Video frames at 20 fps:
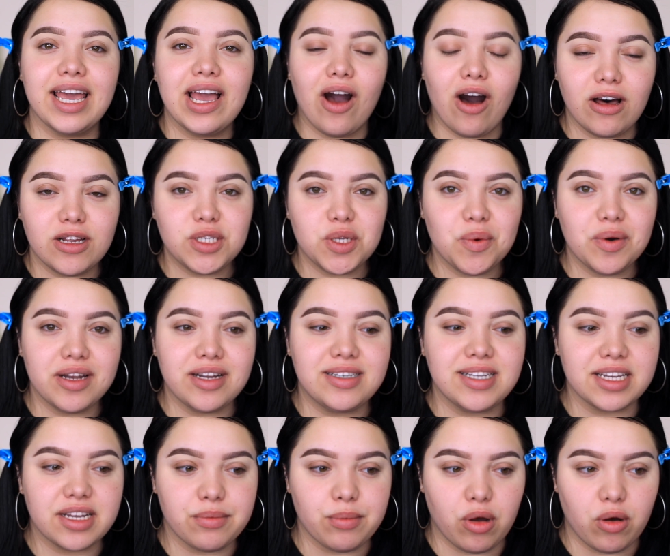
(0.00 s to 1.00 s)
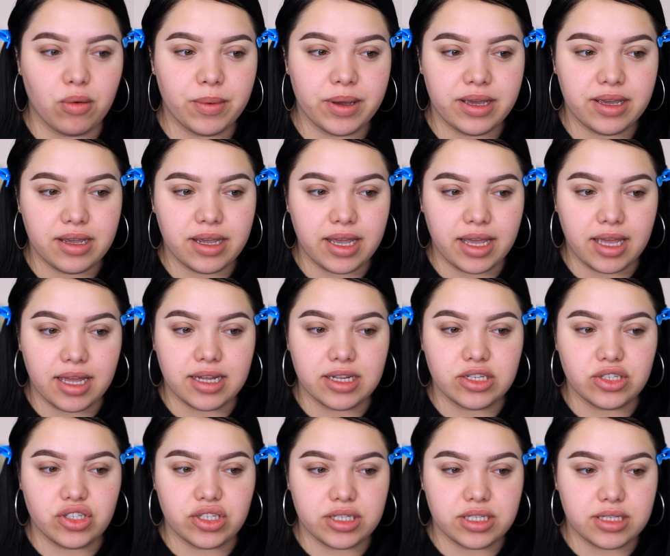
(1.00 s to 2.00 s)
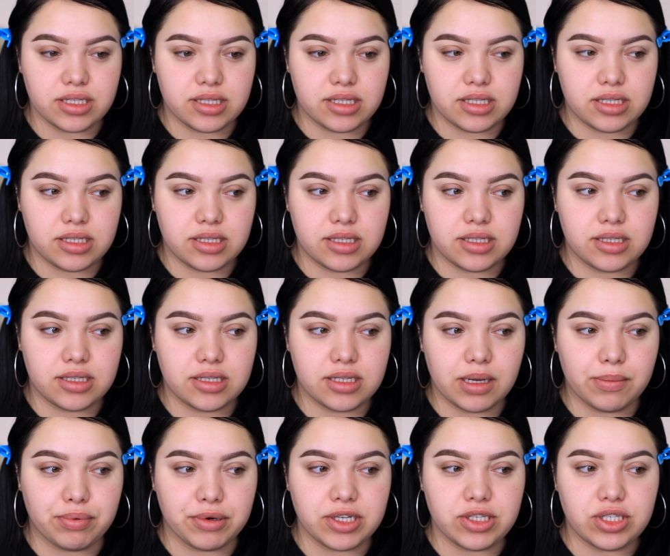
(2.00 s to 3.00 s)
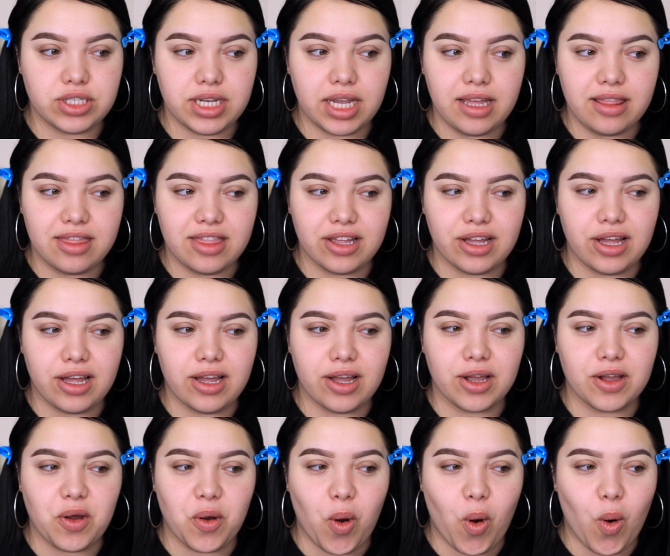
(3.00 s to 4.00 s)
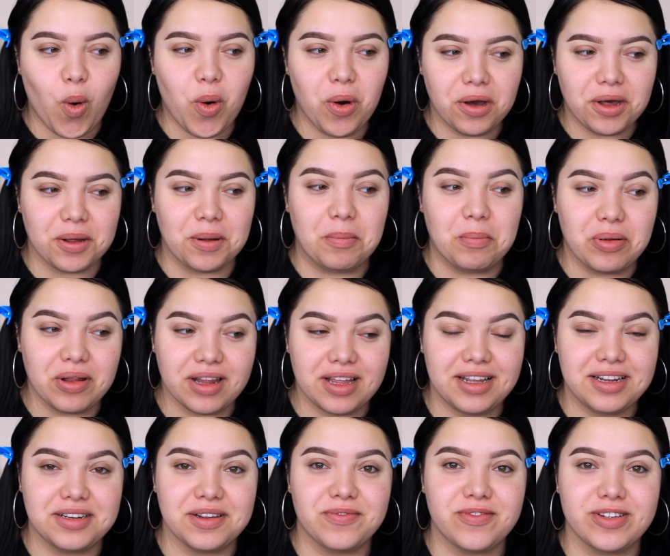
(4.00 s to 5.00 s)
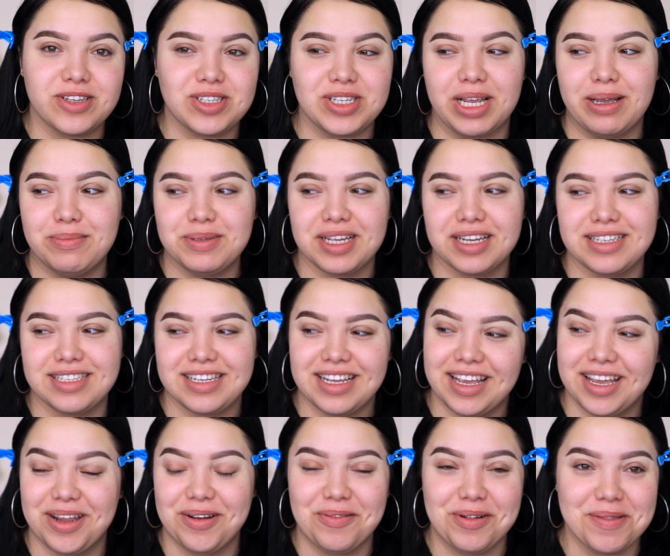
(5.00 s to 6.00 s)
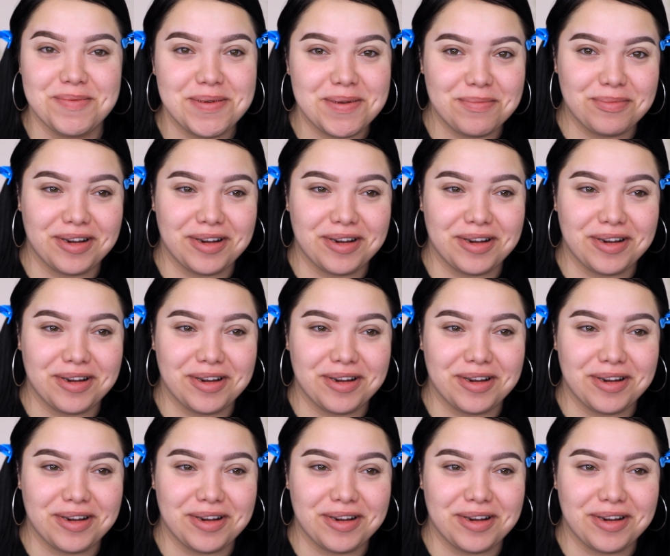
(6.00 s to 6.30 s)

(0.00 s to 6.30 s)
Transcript: I also want to take a moment and just appreciate the whole complete different shapes I did with my